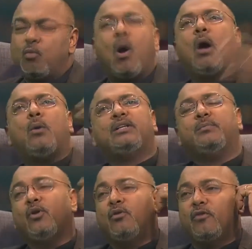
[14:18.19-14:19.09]
wow, it's a
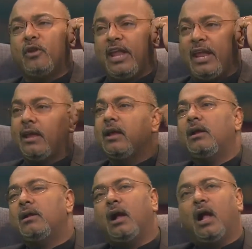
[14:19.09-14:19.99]
beautiful day.
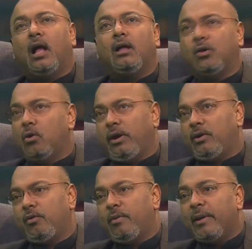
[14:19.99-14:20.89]
No, it
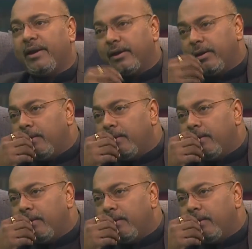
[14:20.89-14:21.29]
could be better.